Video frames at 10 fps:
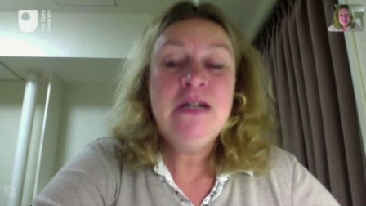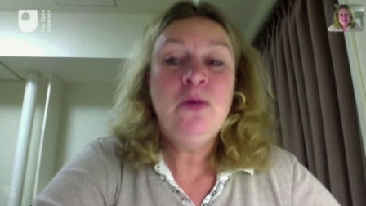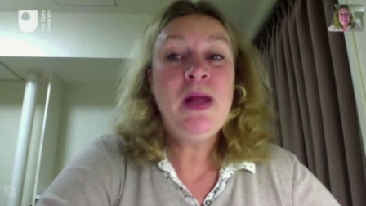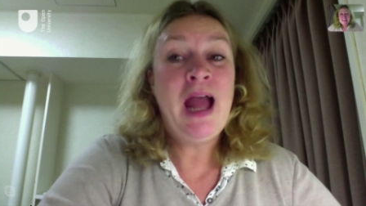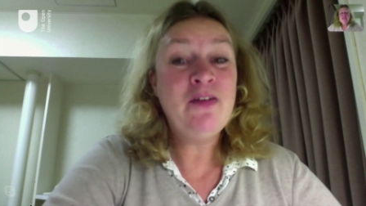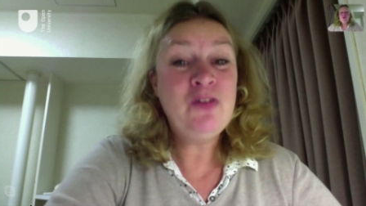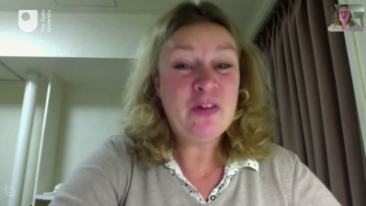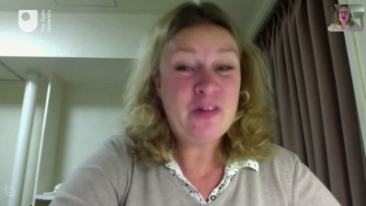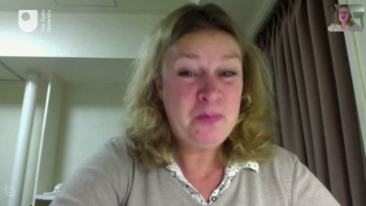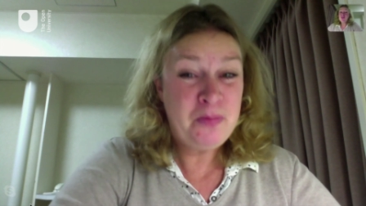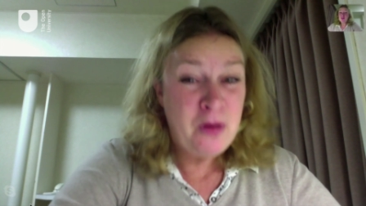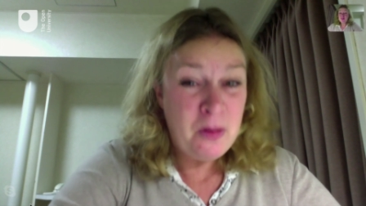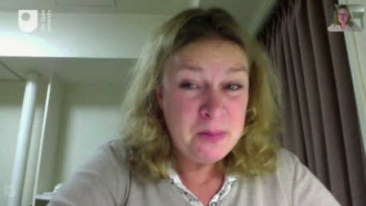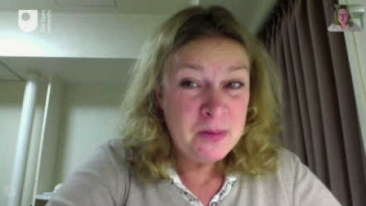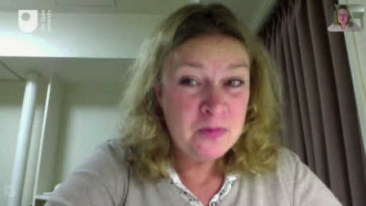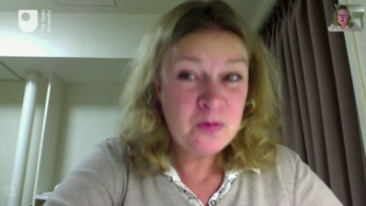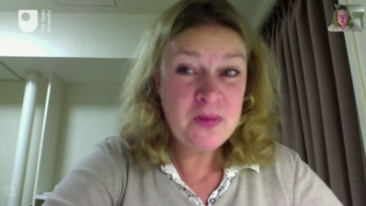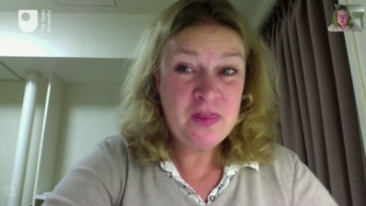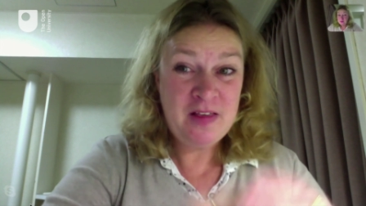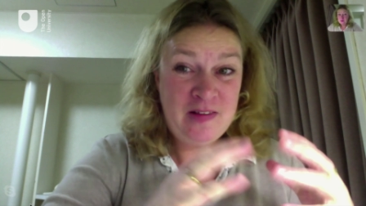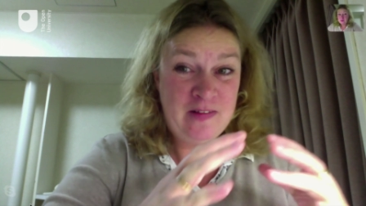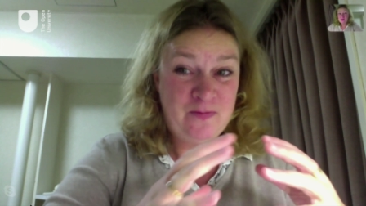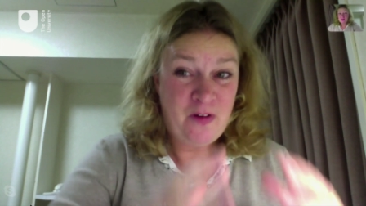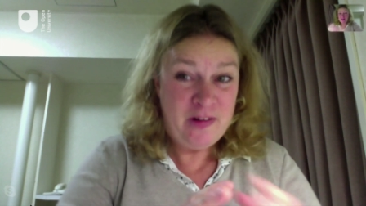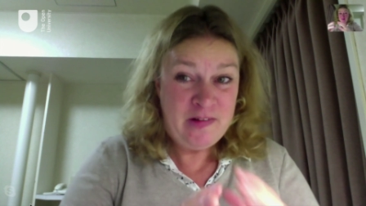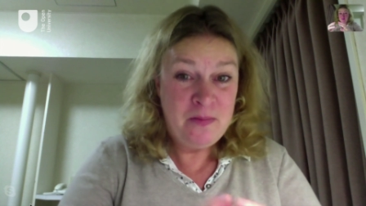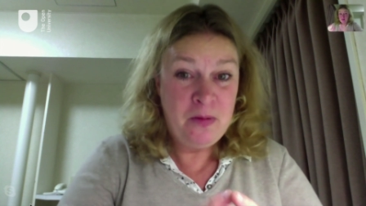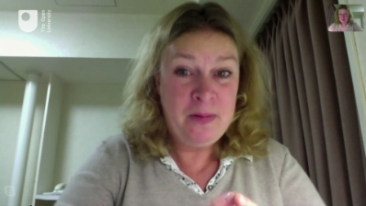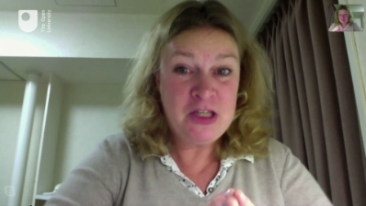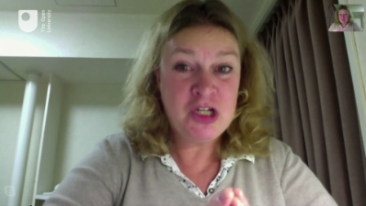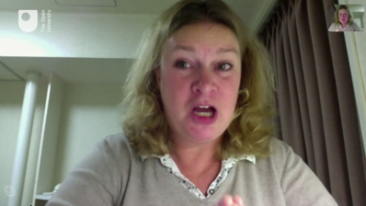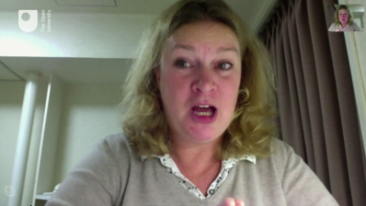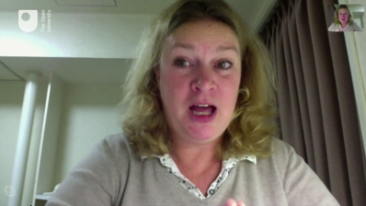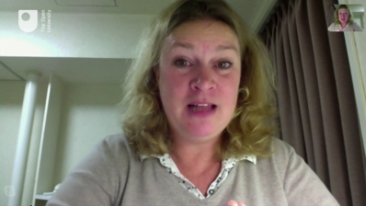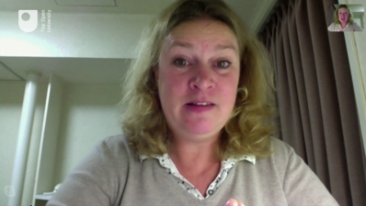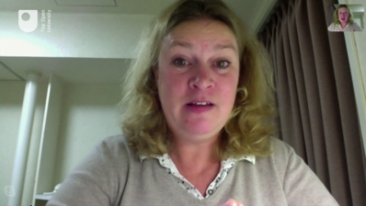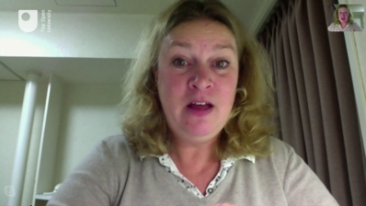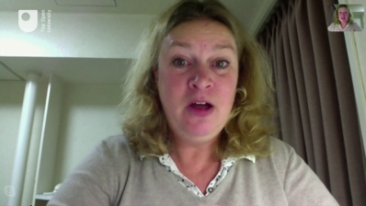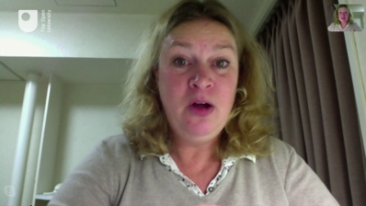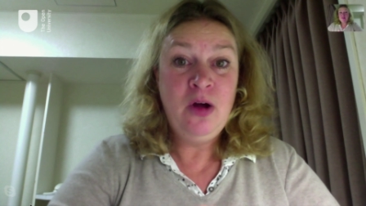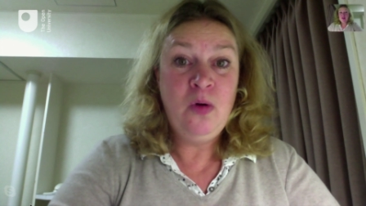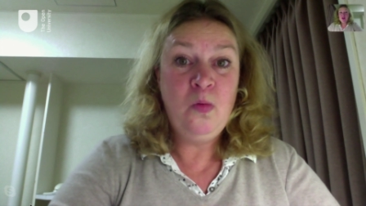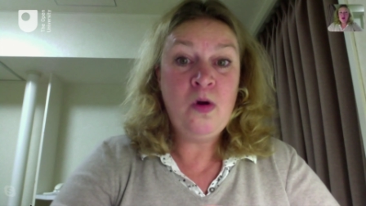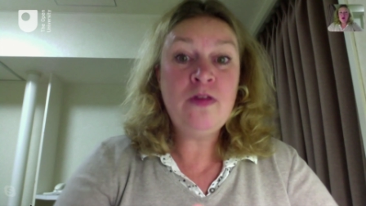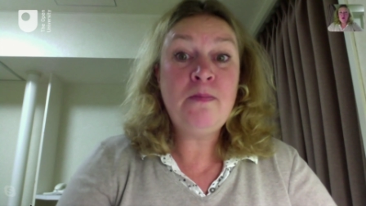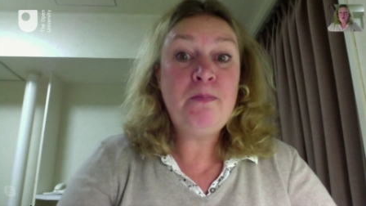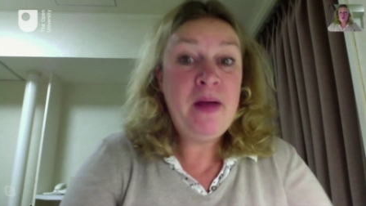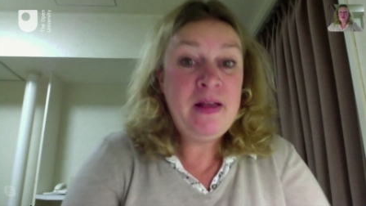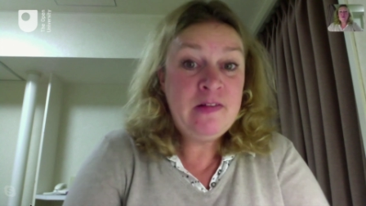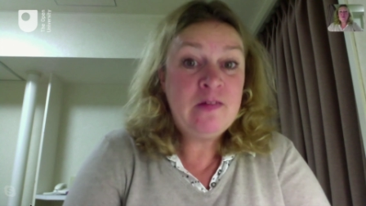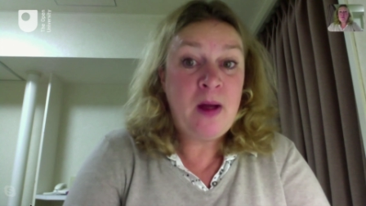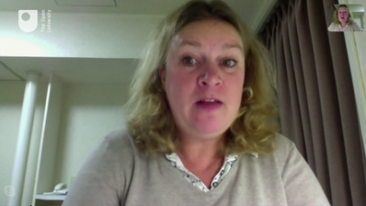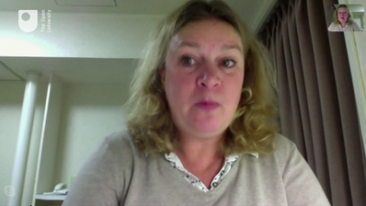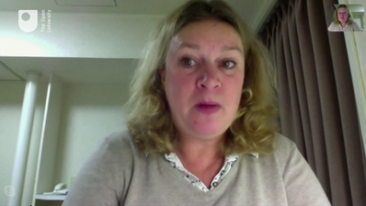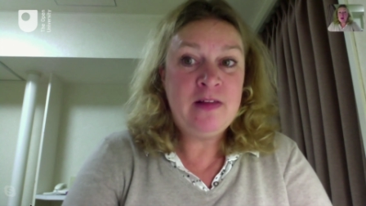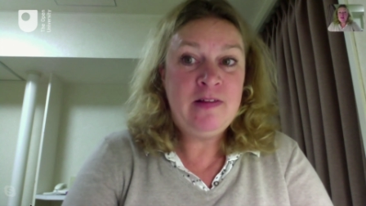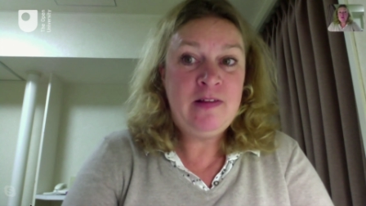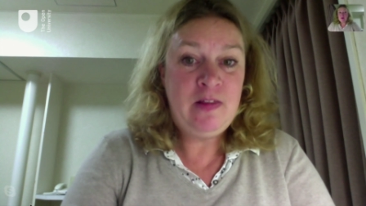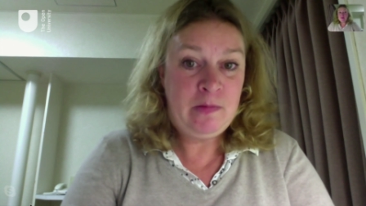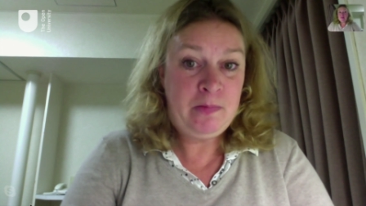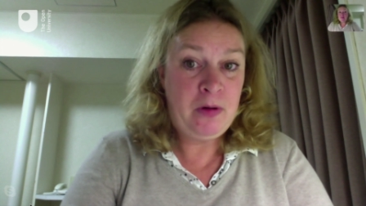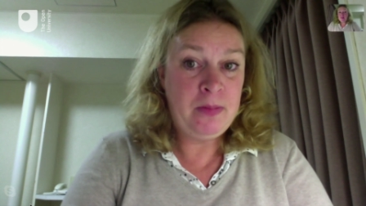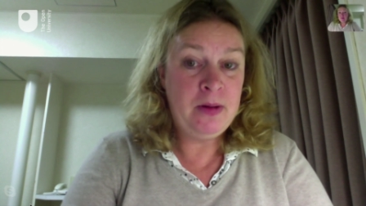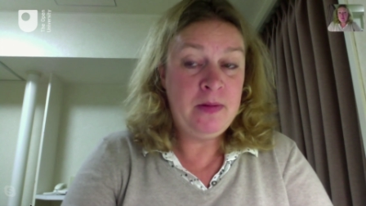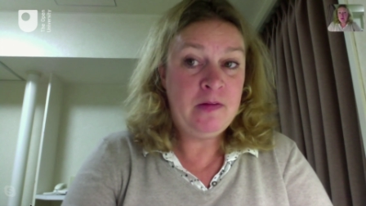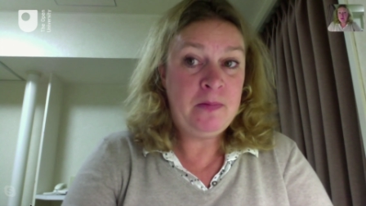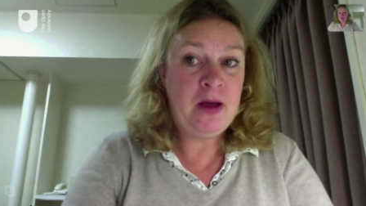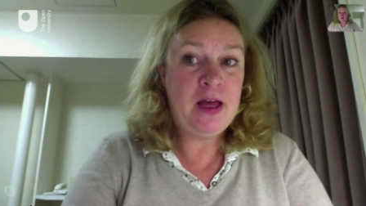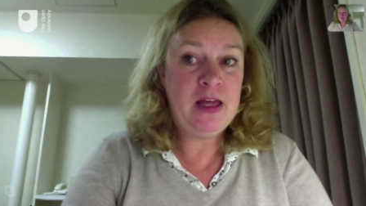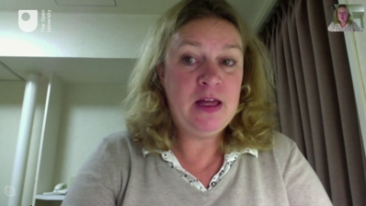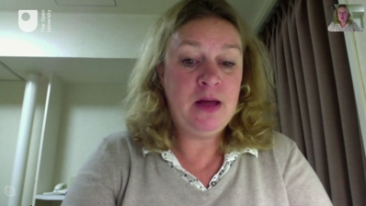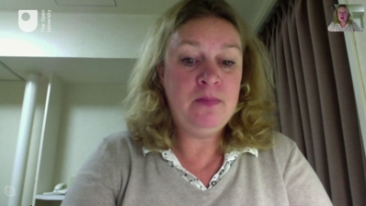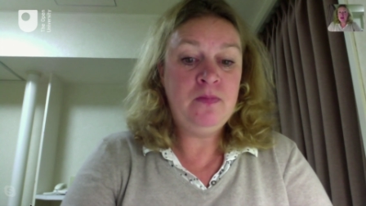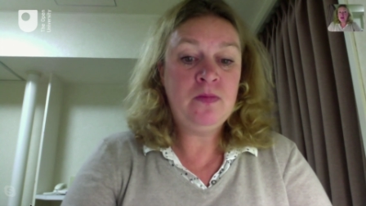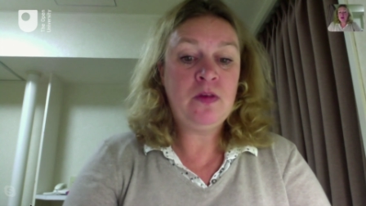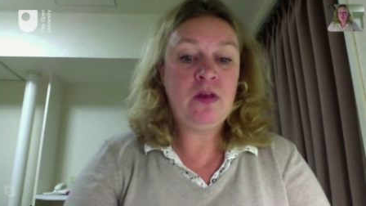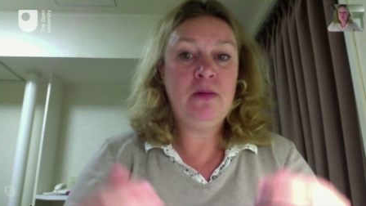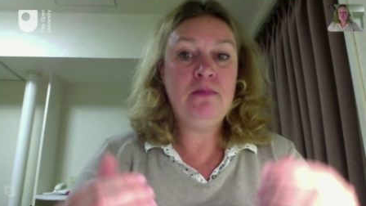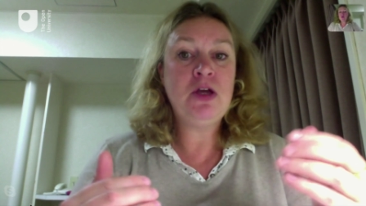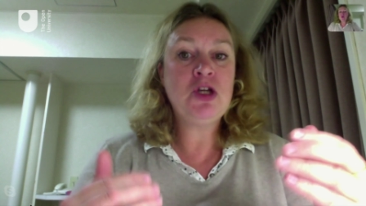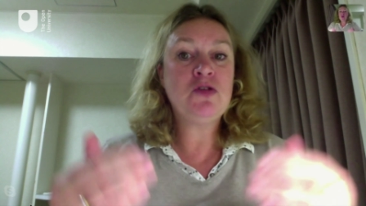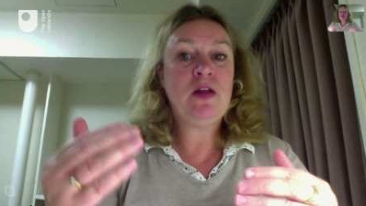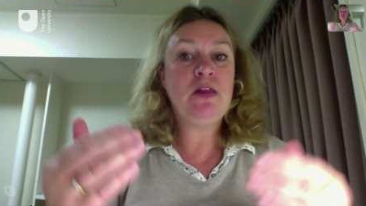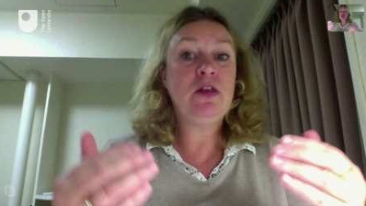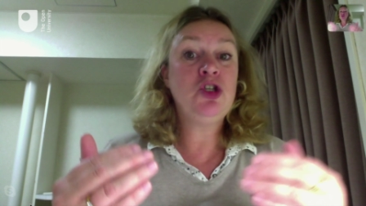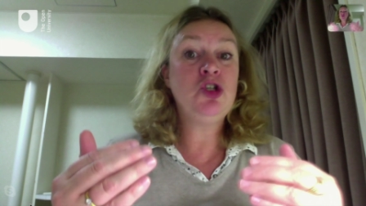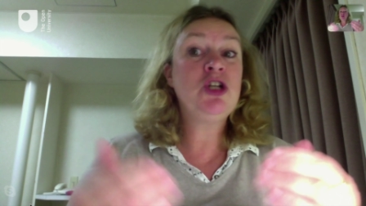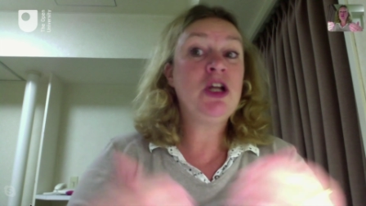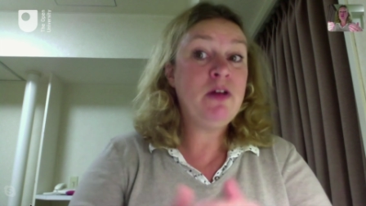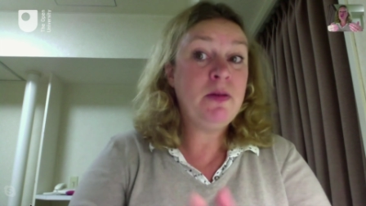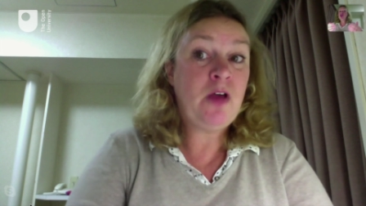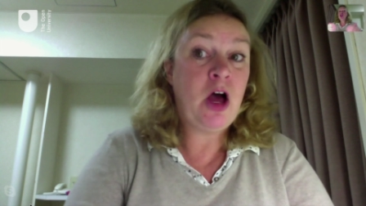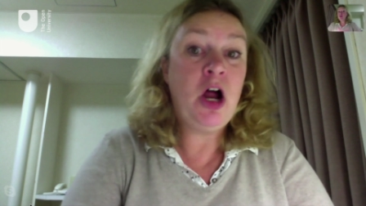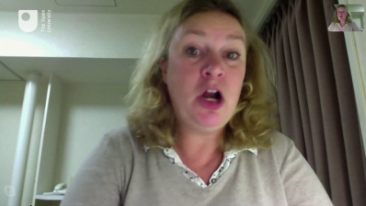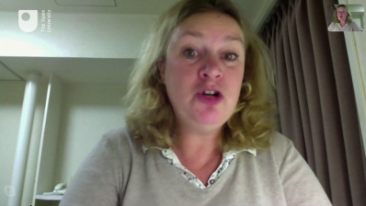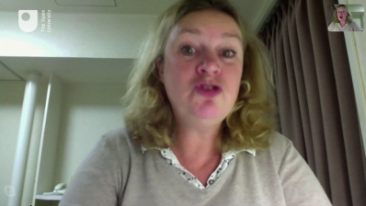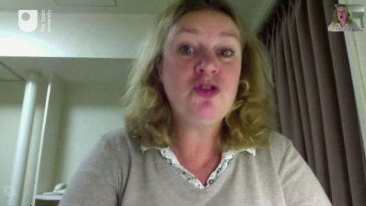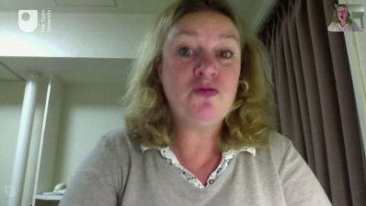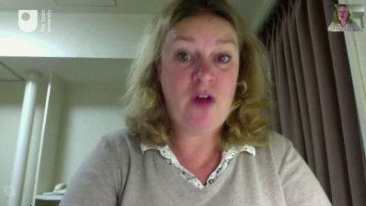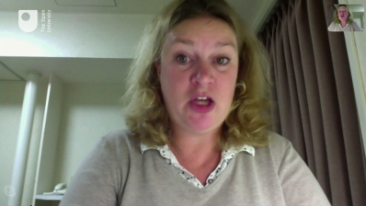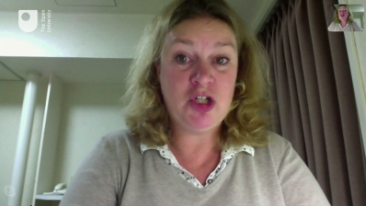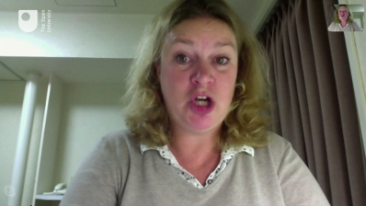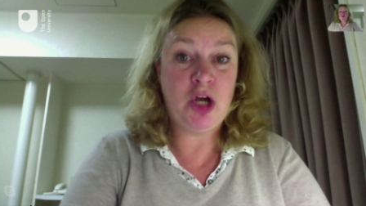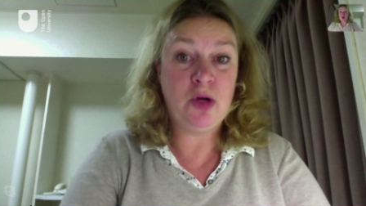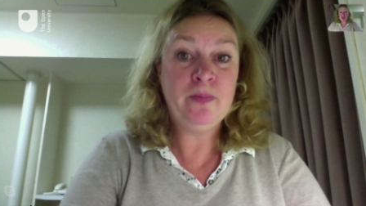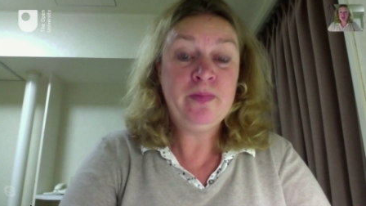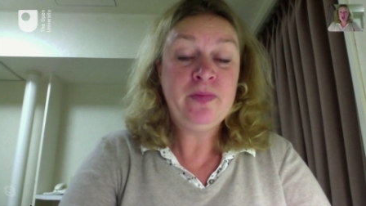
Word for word: we have lots of problems with this very simple picture, and one of the best ways we can see this problem is by um, measuring the deuterium to hydrogen ratio.